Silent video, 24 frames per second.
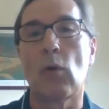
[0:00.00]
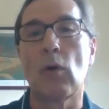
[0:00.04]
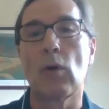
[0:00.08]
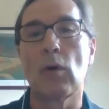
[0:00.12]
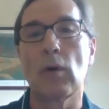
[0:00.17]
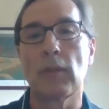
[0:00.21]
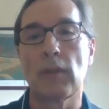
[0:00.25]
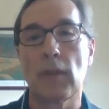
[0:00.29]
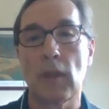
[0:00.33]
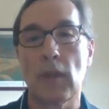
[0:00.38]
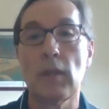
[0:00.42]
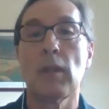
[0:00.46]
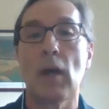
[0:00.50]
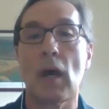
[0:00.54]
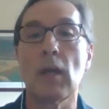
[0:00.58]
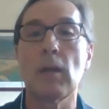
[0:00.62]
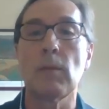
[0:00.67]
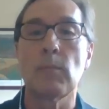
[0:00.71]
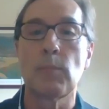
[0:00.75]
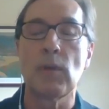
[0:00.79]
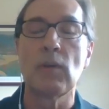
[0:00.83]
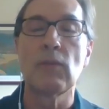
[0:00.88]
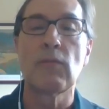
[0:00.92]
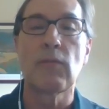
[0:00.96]
before
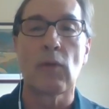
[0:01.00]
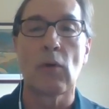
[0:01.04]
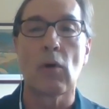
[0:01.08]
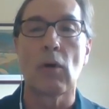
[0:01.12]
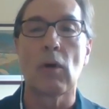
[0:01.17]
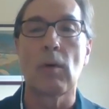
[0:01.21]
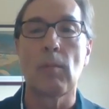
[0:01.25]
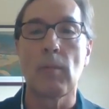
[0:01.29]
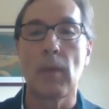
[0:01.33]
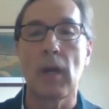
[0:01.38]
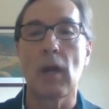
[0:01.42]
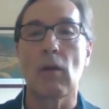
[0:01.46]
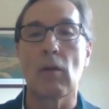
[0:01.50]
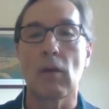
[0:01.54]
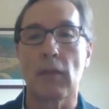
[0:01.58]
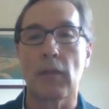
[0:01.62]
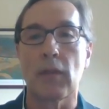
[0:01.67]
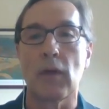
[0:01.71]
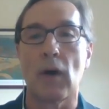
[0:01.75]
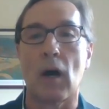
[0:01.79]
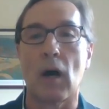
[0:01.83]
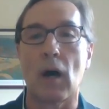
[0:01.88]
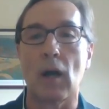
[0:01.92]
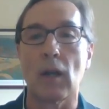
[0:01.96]
the night before a
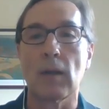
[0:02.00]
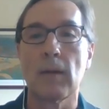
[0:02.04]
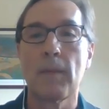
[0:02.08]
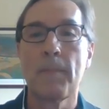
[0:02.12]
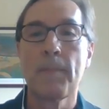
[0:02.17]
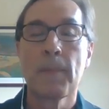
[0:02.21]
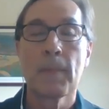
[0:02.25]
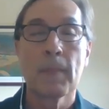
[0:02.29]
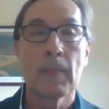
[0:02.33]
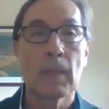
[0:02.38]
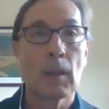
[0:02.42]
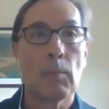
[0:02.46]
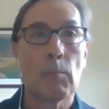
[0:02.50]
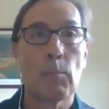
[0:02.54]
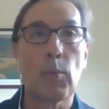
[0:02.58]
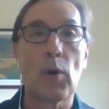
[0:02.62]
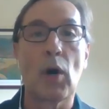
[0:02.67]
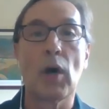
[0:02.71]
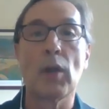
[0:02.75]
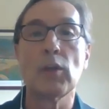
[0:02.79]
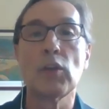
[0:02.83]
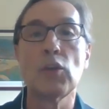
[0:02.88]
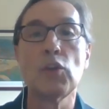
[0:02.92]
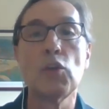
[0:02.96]
marathon,
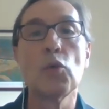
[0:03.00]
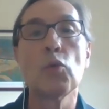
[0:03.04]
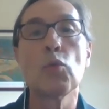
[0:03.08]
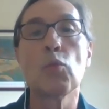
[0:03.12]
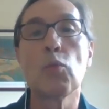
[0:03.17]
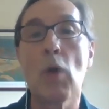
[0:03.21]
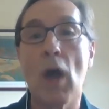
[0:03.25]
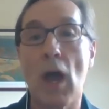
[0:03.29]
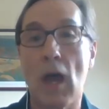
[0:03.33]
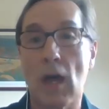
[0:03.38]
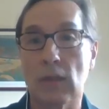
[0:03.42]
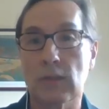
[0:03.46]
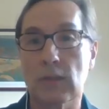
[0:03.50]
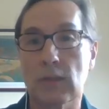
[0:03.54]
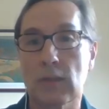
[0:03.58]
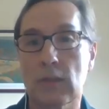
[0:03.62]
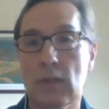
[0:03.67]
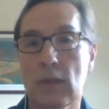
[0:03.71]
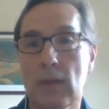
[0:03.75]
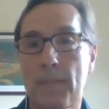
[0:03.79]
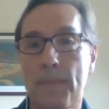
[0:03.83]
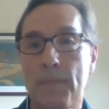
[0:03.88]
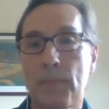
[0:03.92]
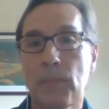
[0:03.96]
but you
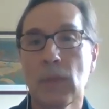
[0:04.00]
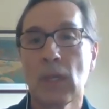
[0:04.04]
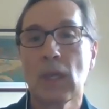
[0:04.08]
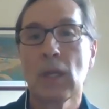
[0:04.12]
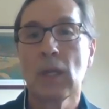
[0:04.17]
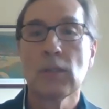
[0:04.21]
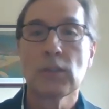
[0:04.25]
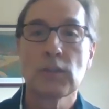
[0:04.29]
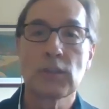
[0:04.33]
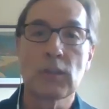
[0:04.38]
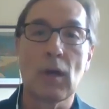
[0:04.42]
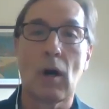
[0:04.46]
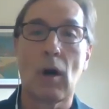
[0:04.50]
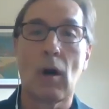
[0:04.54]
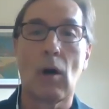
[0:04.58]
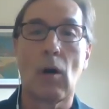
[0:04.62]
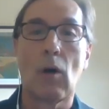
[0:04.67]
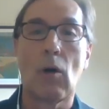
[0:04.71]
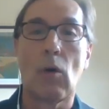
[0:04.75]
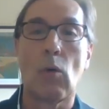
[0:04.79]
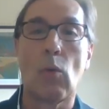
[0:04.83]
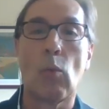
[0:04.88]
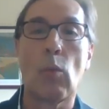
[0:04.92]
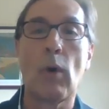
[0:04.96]
rest.
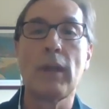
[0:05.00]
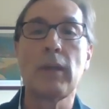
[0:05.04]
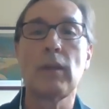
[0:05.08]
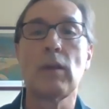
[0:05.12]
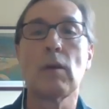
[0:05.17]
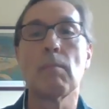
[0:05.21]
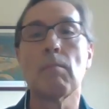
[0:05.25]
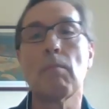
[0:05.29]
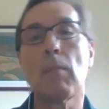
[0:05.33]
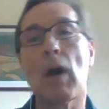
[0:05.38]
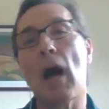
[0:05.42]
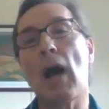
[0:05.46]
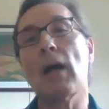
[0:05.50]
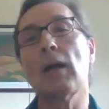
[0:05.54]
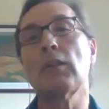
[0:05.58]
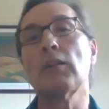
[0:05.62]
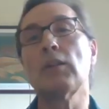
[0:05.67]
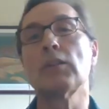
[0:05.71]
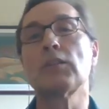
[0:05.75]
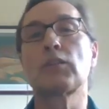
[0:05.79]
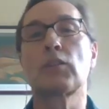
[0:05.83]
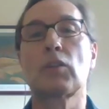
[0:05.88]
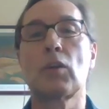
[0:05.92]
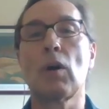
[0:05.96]
So when your
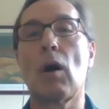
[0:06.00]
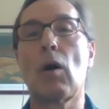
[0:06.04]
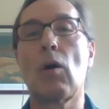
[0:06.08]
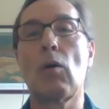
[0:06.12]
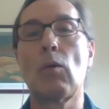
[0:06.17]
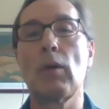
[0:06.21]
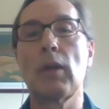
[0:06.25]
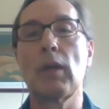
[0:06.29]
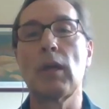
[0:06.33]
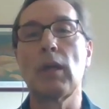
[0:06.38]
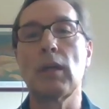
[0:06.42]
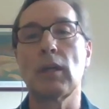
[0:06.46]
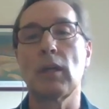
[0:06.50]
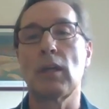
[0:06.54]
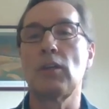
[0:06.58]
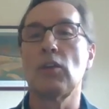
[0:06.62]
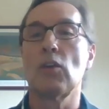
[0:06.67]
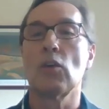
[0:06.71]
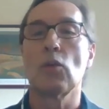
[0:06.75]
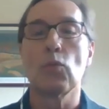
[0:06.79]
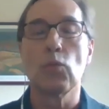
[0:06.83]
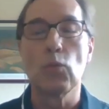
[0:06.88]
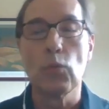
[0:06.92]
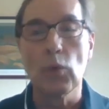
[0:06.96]
mind is
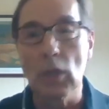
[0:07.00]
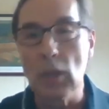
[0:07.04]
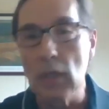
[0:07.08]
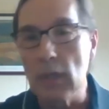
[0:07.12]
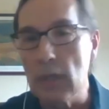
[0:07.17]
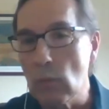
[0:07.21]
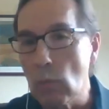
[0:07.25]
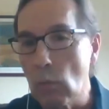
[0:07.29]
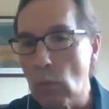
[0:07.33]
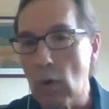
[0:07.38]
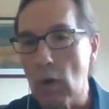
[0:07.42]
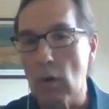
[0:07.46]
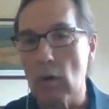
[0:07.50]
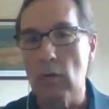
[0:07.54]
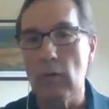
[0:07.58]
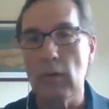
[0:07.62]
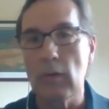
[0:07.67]
going and you're really